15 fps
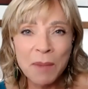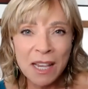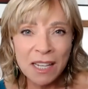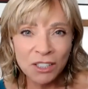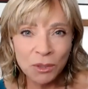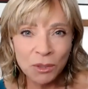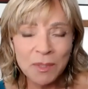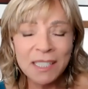
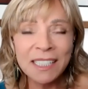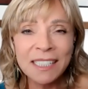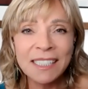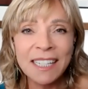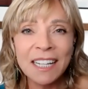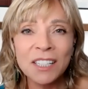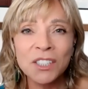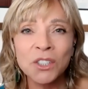management in
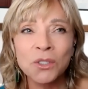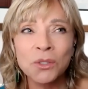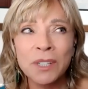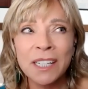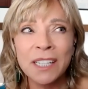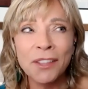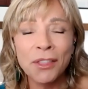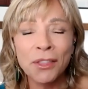
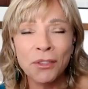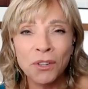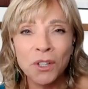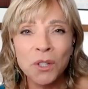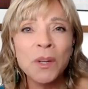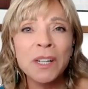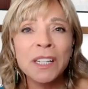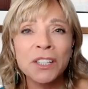dentistry
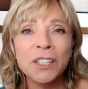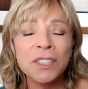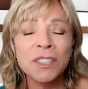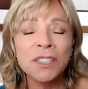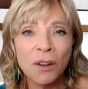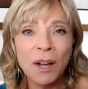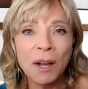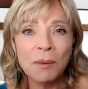31 years
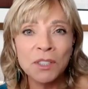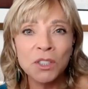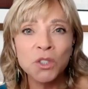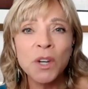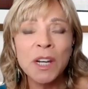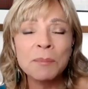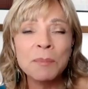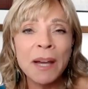ago. I was
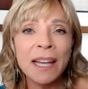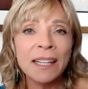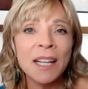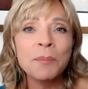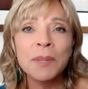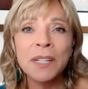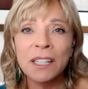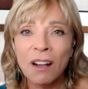trained by a
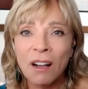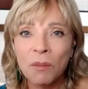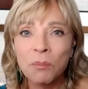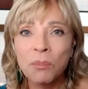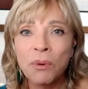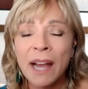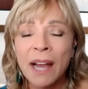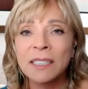company
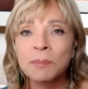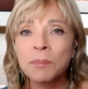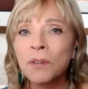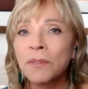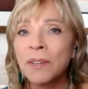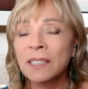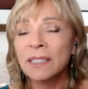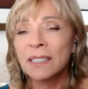called Practice
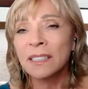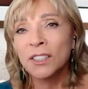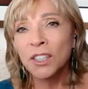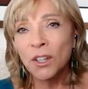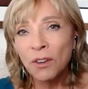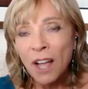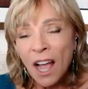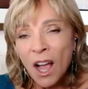Perfect. And
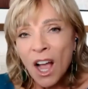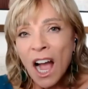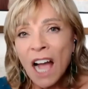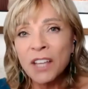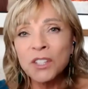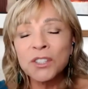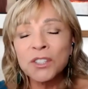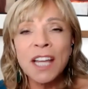so
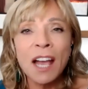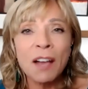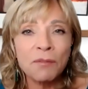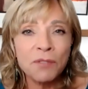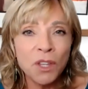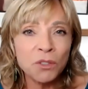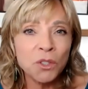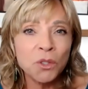I used to
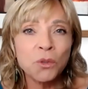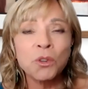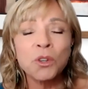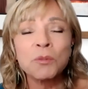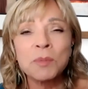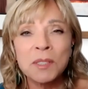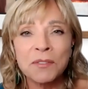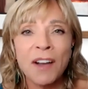have those
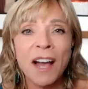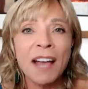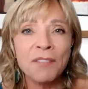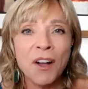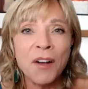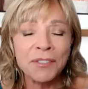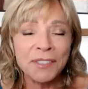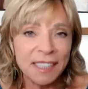groups, five
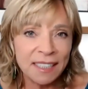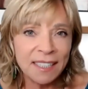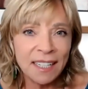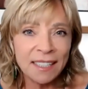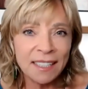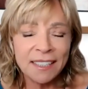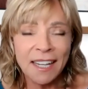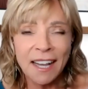offices
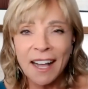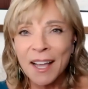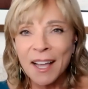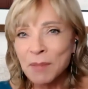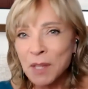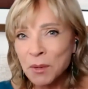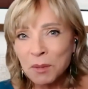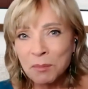at a
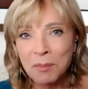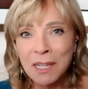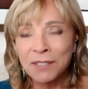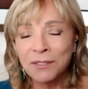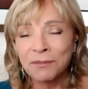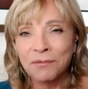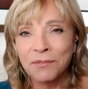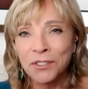time, that would
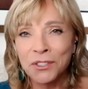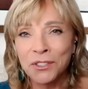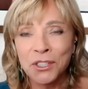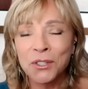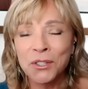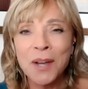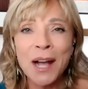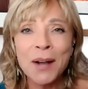meet for
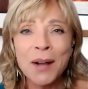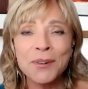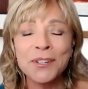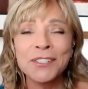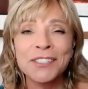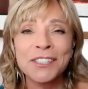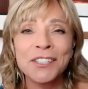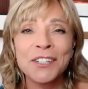two
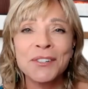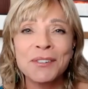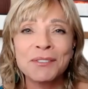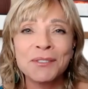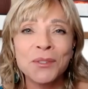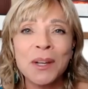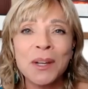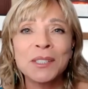hours, you know,
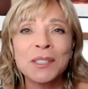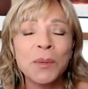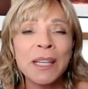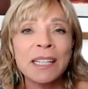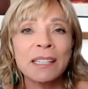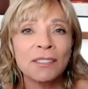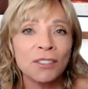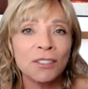twice a
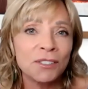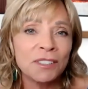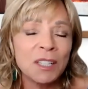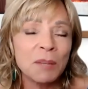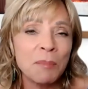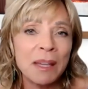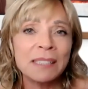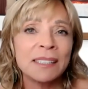week and learn
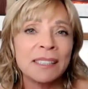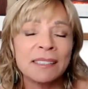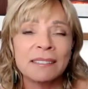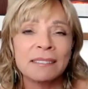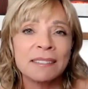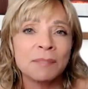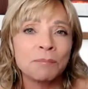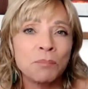the basic
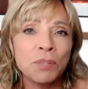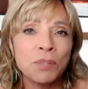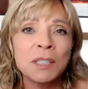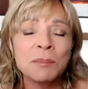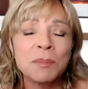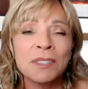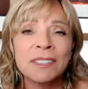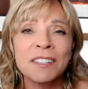
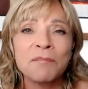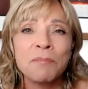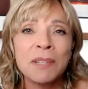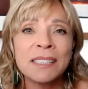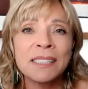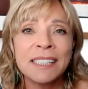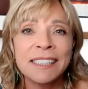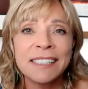principles of
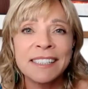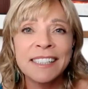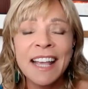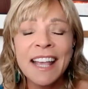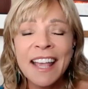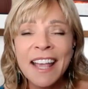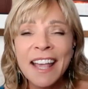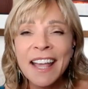business.
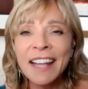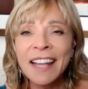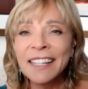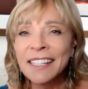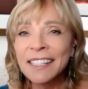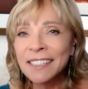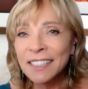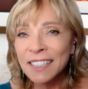And
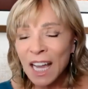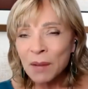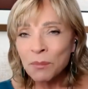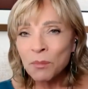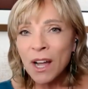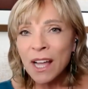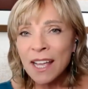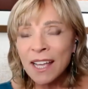as time
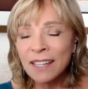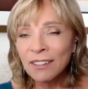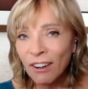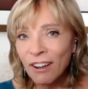went